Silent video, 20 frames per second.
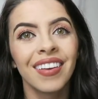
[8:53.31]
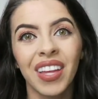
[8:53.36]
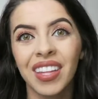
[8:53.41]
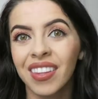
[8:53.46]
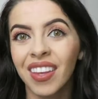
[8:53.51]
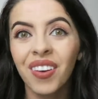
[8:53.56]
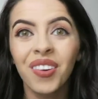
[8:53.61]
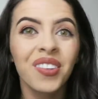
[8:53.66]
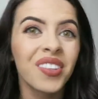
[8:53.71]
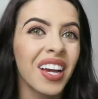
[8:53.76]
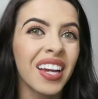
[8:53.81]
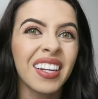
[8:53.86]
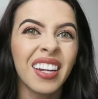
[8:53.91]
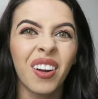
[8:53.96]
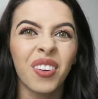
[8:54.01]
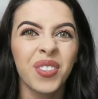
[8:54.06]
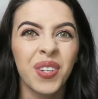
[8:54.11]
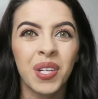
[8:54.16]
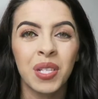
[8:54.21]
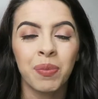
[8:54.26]
that they don't like
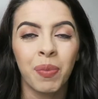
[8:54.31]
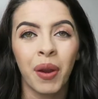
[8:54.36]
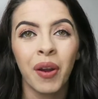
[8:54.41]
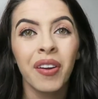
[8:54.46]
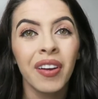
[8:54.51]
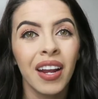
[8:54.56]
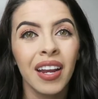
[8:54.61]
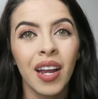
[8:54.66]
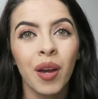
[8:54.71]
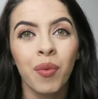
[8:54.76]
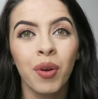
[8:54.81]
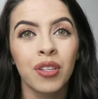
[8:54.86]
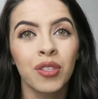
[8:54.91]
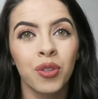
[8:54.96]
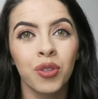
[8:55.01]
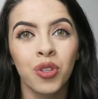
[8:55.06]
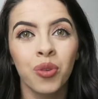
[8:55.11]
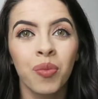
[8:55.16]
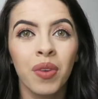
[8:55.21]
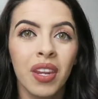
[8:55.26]
how transparent I am on
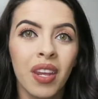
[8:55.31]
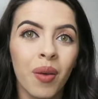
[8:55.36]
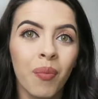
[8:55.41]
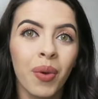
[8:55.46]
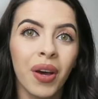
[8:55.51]
social media,